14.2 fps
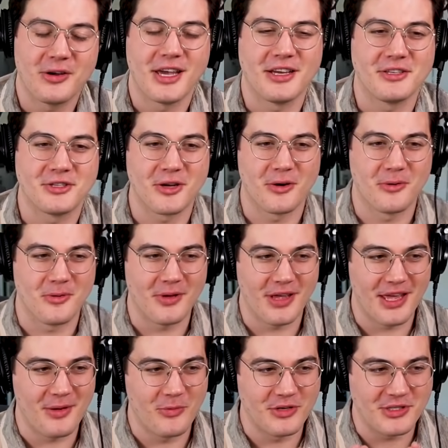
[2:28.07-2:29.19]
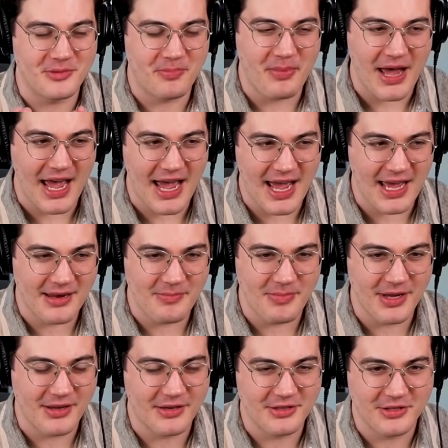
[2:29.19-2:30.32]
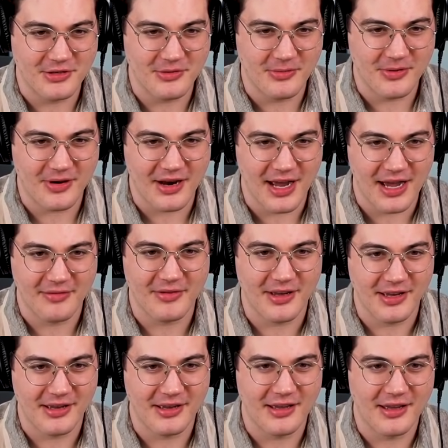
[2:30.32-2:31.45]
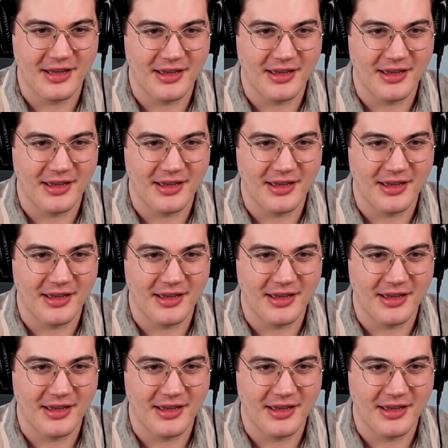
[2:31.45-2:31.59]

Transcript: Okay, so it was bad because you were having...